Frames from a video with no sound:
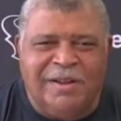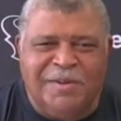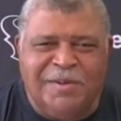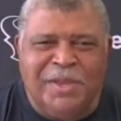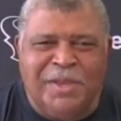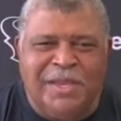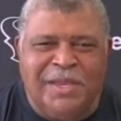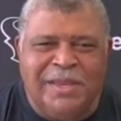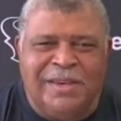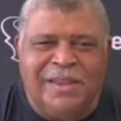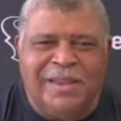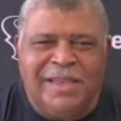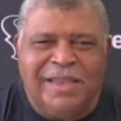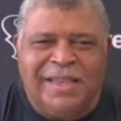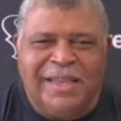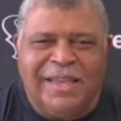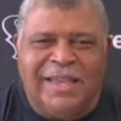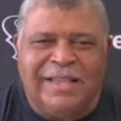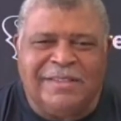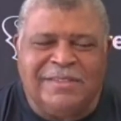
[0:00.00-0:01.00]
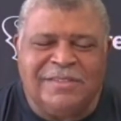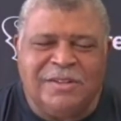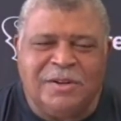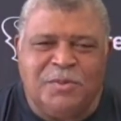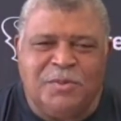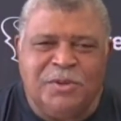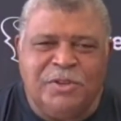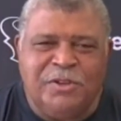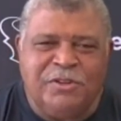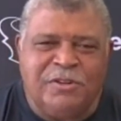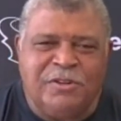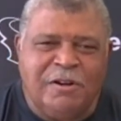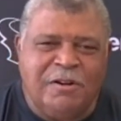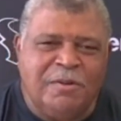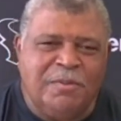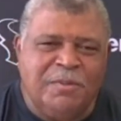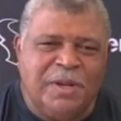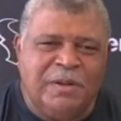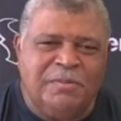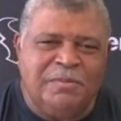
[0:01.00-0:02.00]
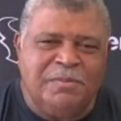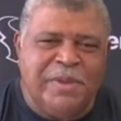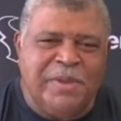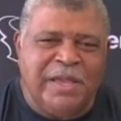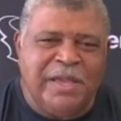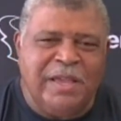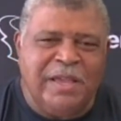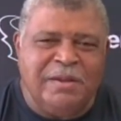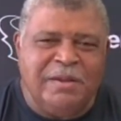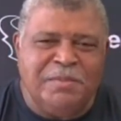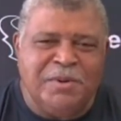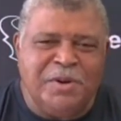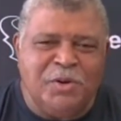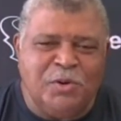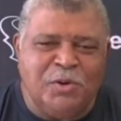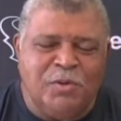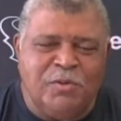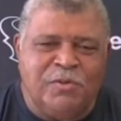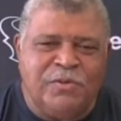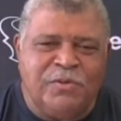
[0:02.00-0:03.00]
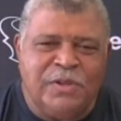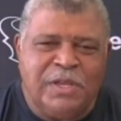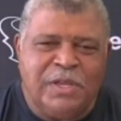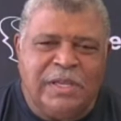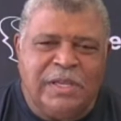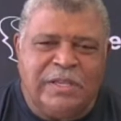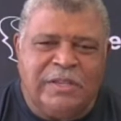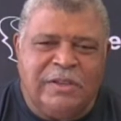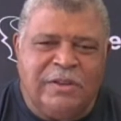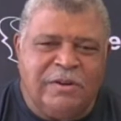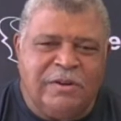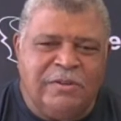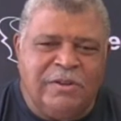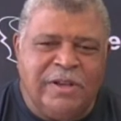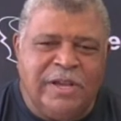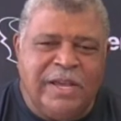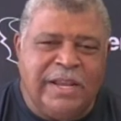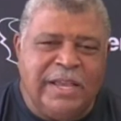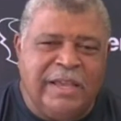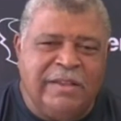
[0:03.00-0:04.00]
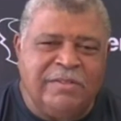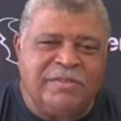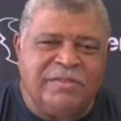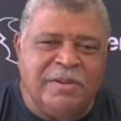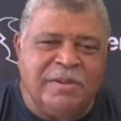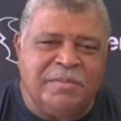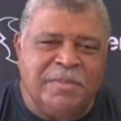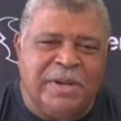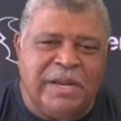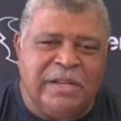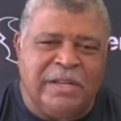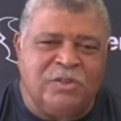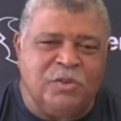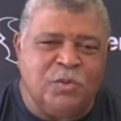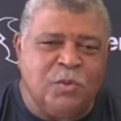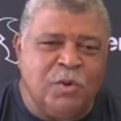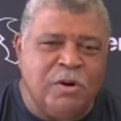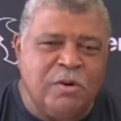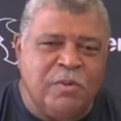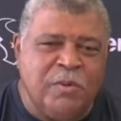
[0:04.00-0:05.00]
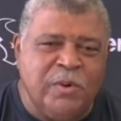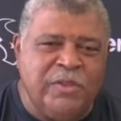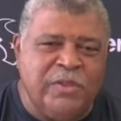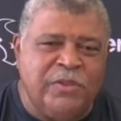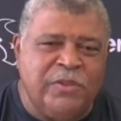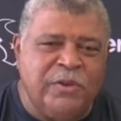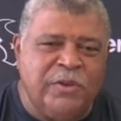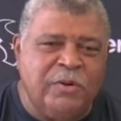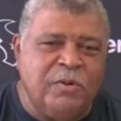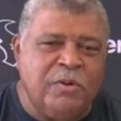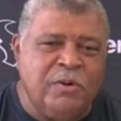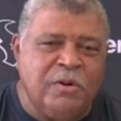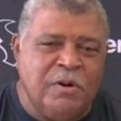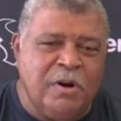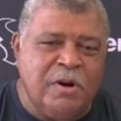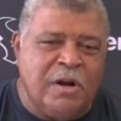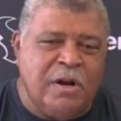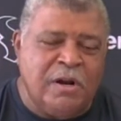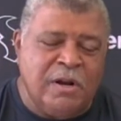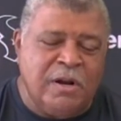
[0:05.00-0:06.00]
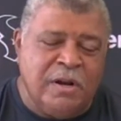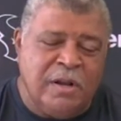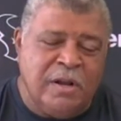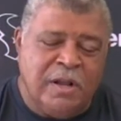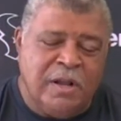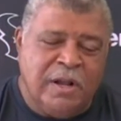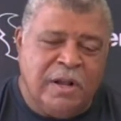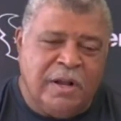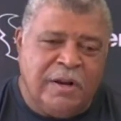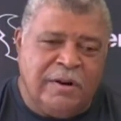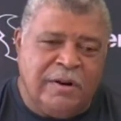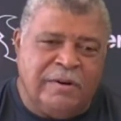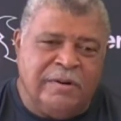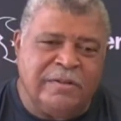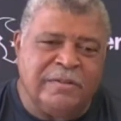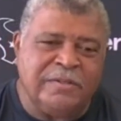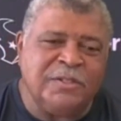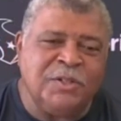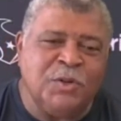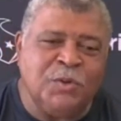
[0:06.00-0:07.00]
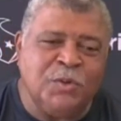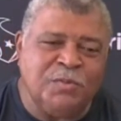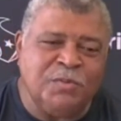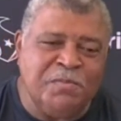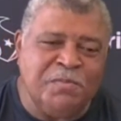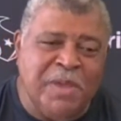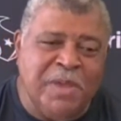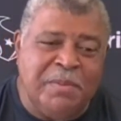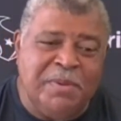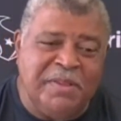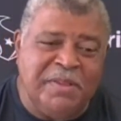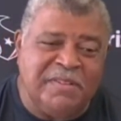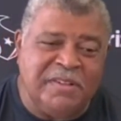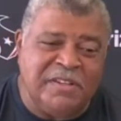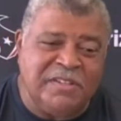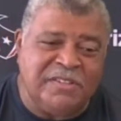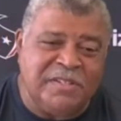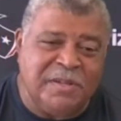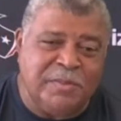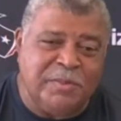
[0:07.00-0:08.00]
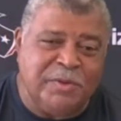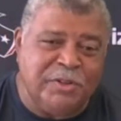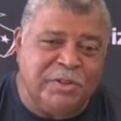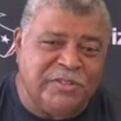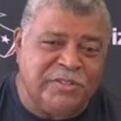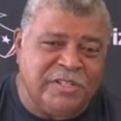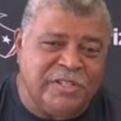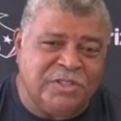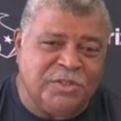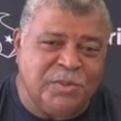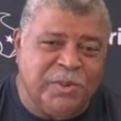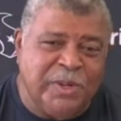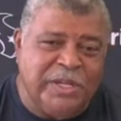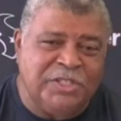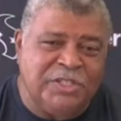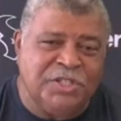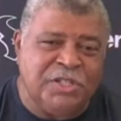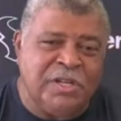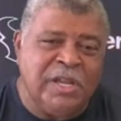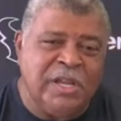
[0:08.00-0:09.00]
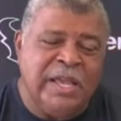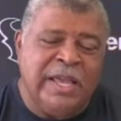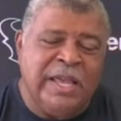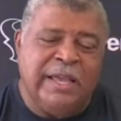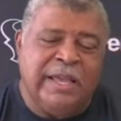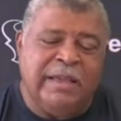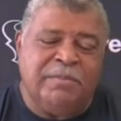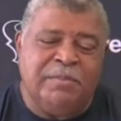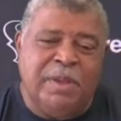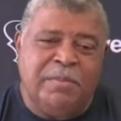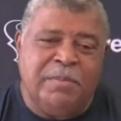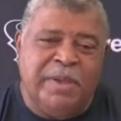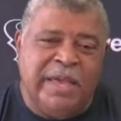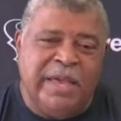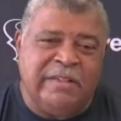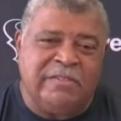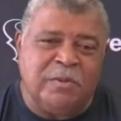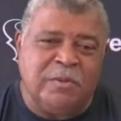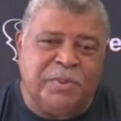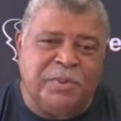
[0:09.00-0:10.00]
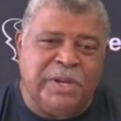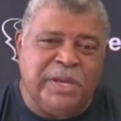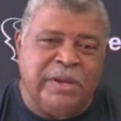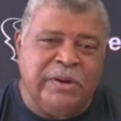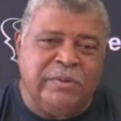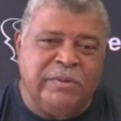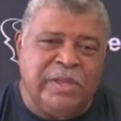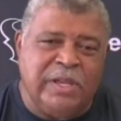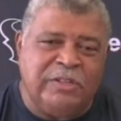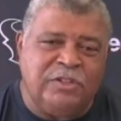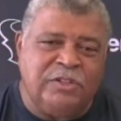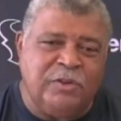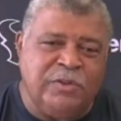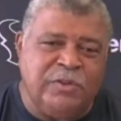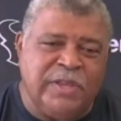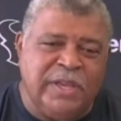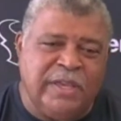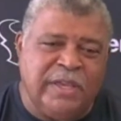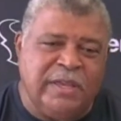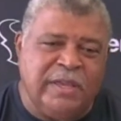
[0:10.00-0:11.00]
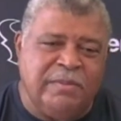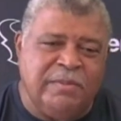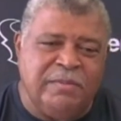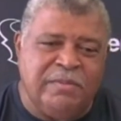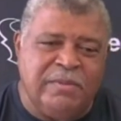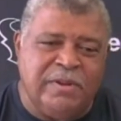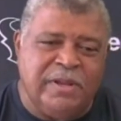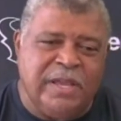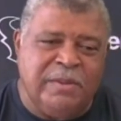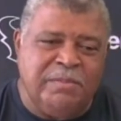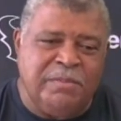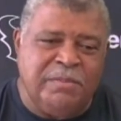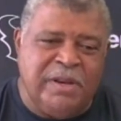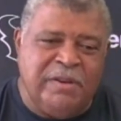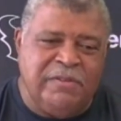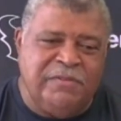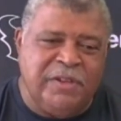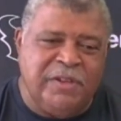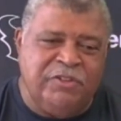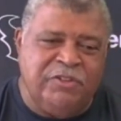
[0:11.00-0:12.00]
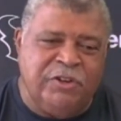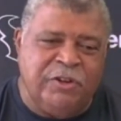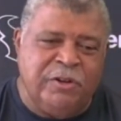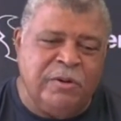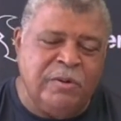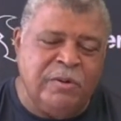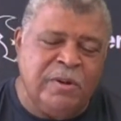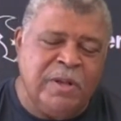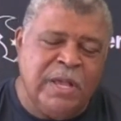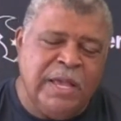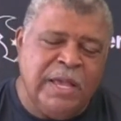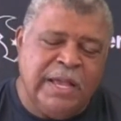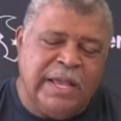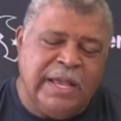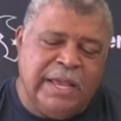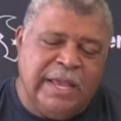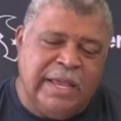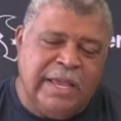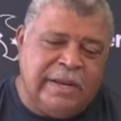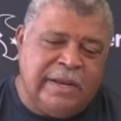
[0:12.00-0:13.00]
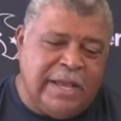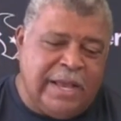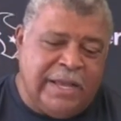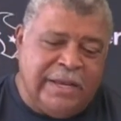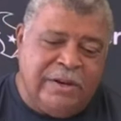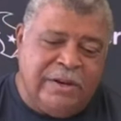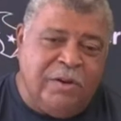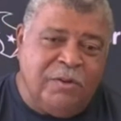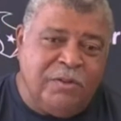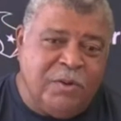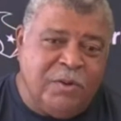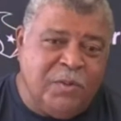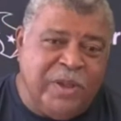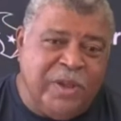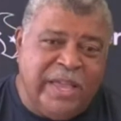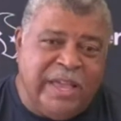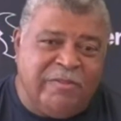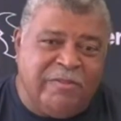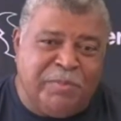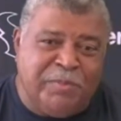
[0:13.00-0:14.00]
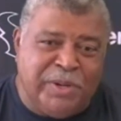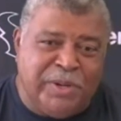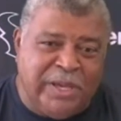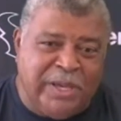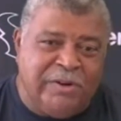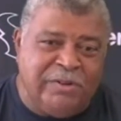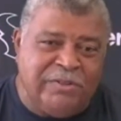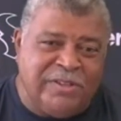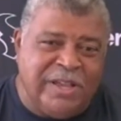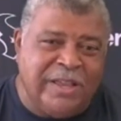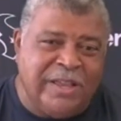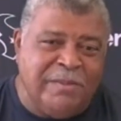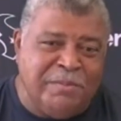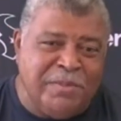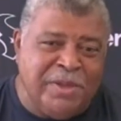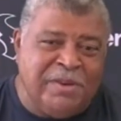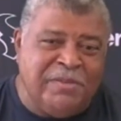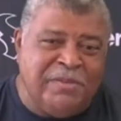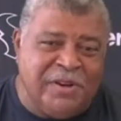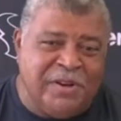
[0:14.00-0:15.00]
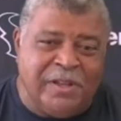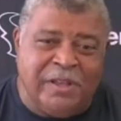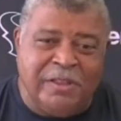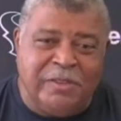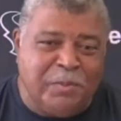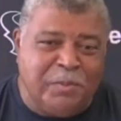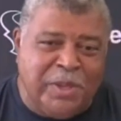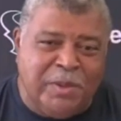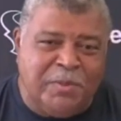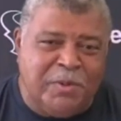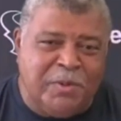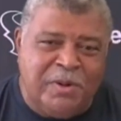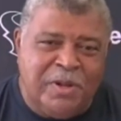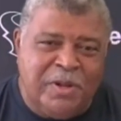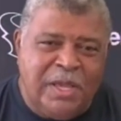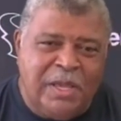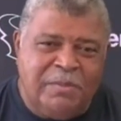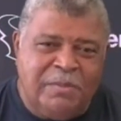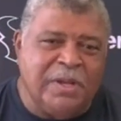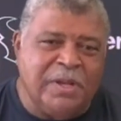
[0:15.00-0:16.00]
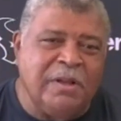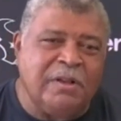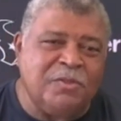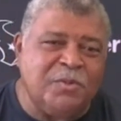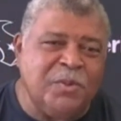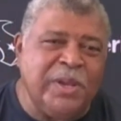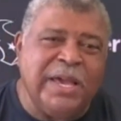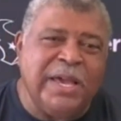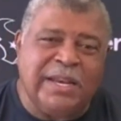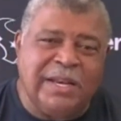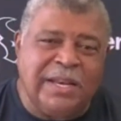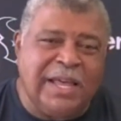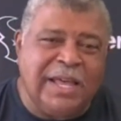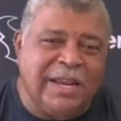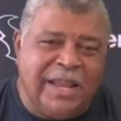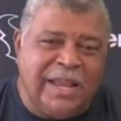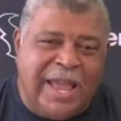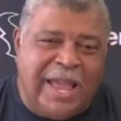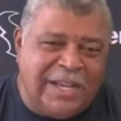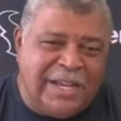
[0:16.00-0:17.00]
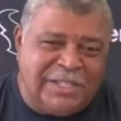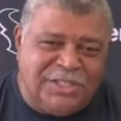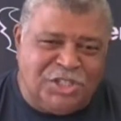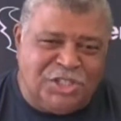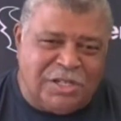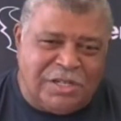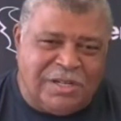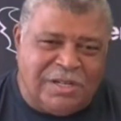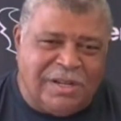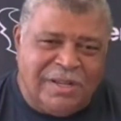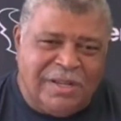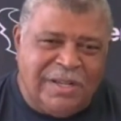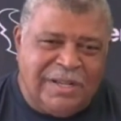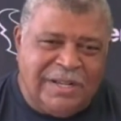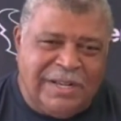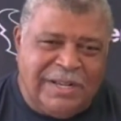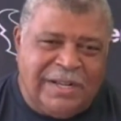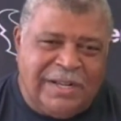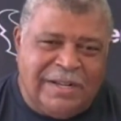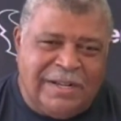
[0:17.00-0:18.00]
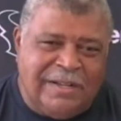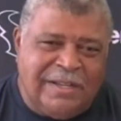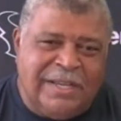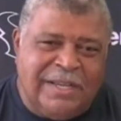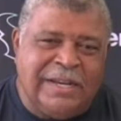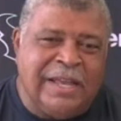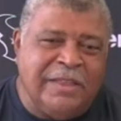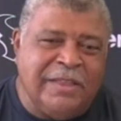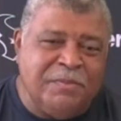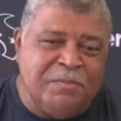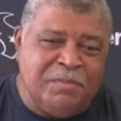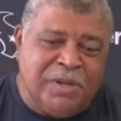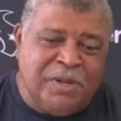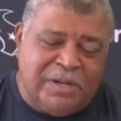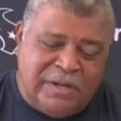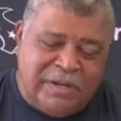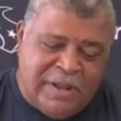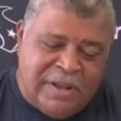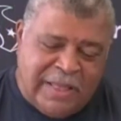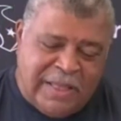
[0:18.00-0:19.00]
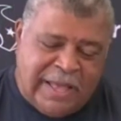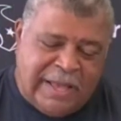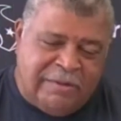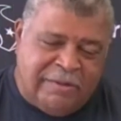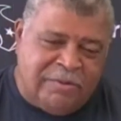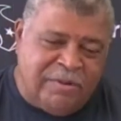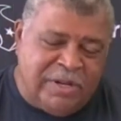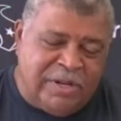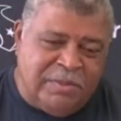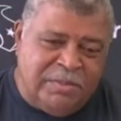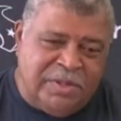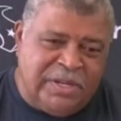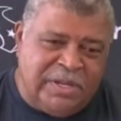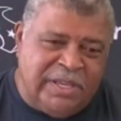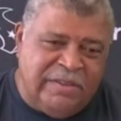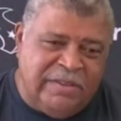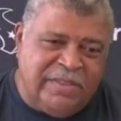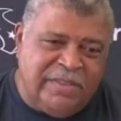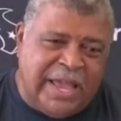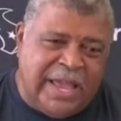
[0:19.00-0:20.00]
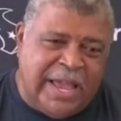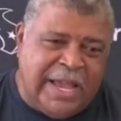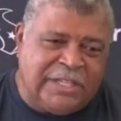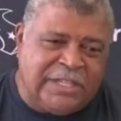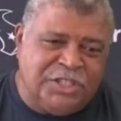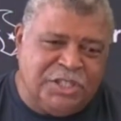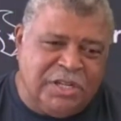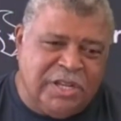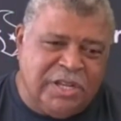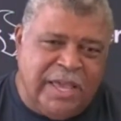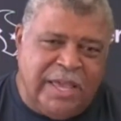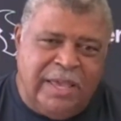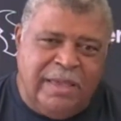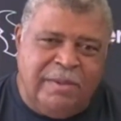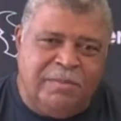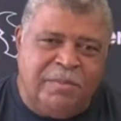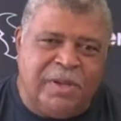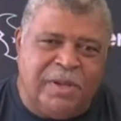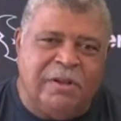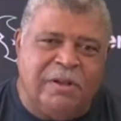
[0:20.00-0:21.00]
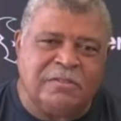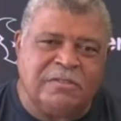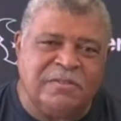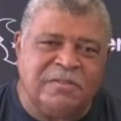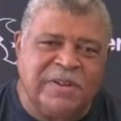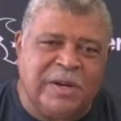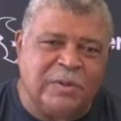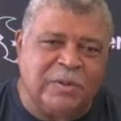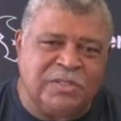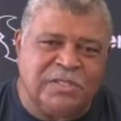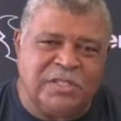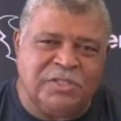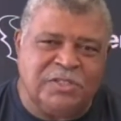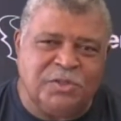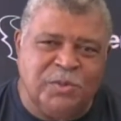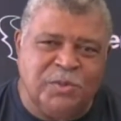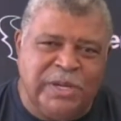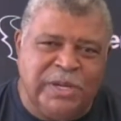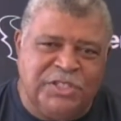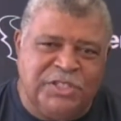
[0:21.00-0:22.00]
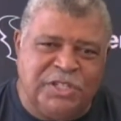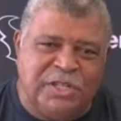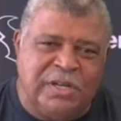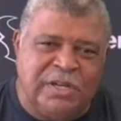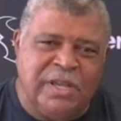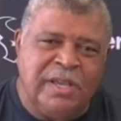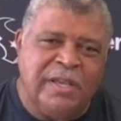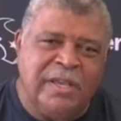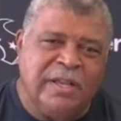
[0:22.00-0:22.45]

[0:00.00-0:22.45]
I mean, and so when you talk about making a move, you know, you got to have somebody to work with you or, or who maybe is in a similar situation and maybe has a player that you think can can benefit you. And I know that we have players that can benefit other people because we got a lot of action. Uh, and I, but I really believe the action came because of our situation.